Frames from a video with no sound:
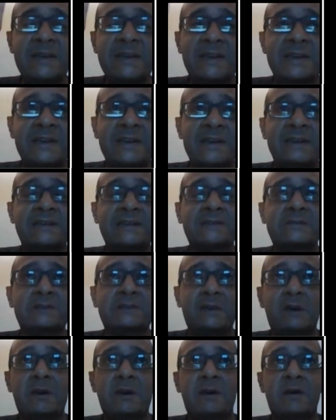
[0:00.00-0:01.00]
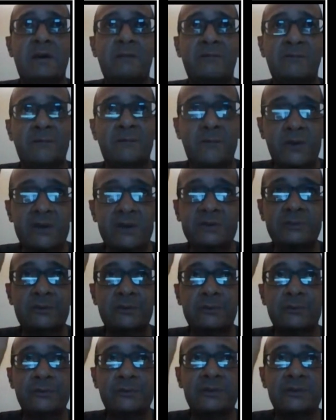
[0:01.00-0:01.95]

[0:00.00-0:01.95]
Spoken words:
And a fresher